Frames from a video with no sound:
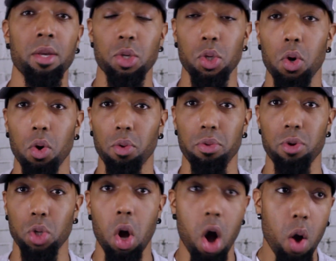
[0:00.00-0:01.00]
So
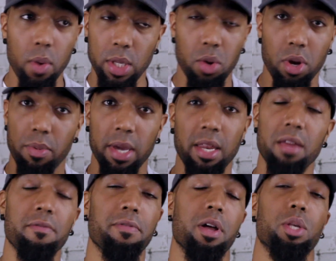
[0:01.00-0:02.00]
there's always going to be an
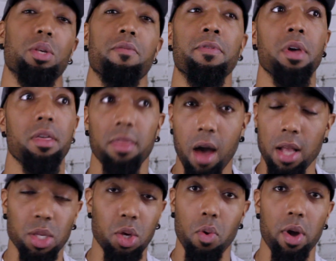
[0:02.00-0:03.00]
influx of
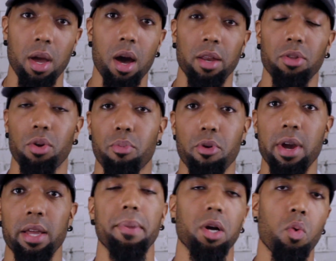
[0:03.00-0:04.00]
thoughts going on in their
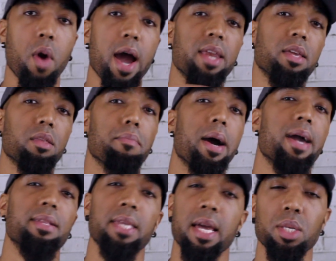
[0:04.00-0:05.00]
brain. But quieting the
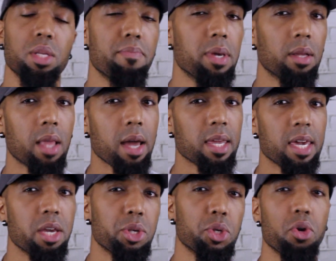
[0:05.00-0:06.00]
mind tends to be a lot
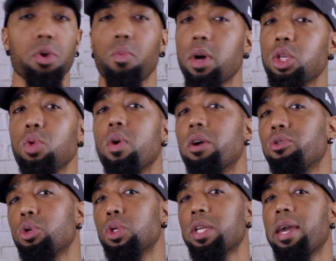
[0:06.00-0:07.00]
easier once you
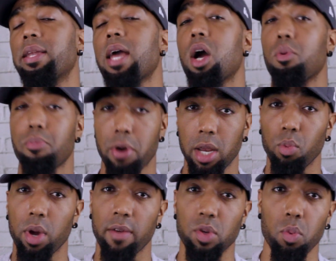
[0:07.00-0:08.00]
understand how brain
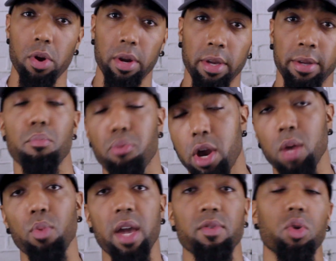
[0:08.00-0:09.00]
waves work. Brain
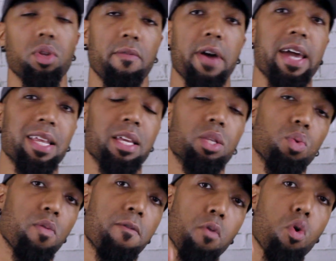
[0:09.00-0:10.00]
waves are divided into
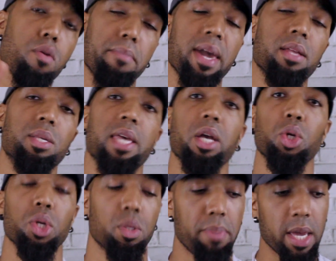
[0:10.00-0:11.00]
4 main
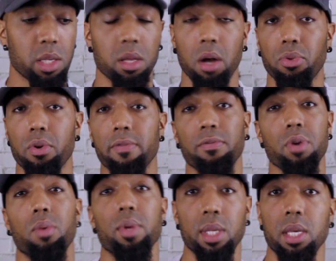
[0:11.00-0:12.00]
sections based on their
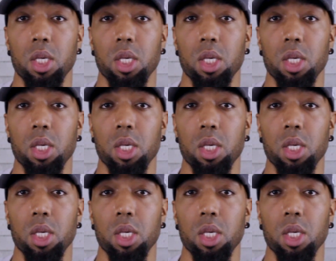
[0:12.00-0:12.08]
frequency